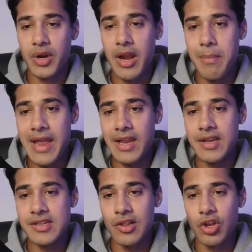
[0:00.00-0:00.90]
make
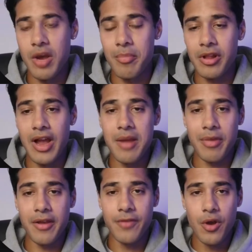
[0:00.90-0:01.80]
is lookup client by
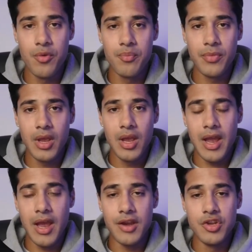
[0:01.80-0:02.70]
phone,
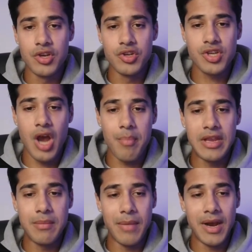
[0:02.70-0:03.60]
and you can just copy
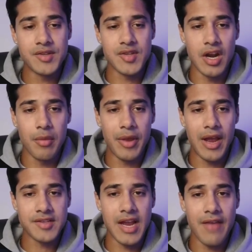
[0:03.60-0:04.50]
my setup as
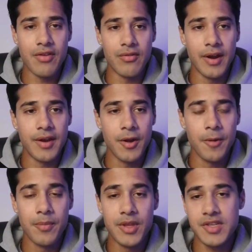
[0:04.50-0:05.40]
I have it right here.
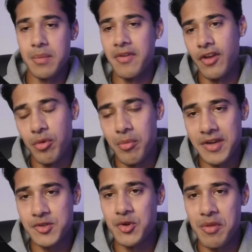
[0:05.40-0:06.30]
It's going to be available in my
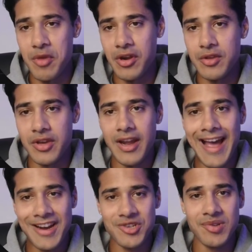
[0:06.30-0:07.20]
school community. You can
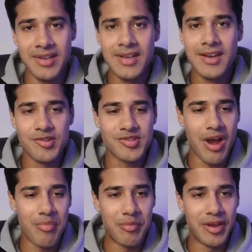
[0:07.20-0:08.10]
actually just
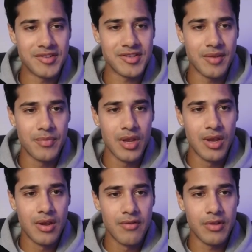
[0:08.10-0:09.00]
copy and paste it.
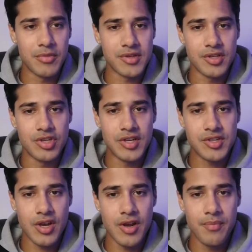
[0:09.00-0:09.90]
Flip this to
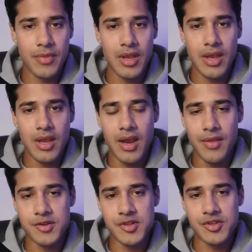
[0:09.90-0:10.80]
JSON.
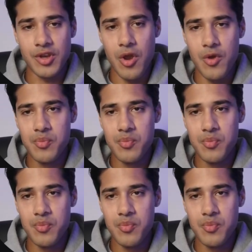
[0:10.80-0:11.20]
This is the code,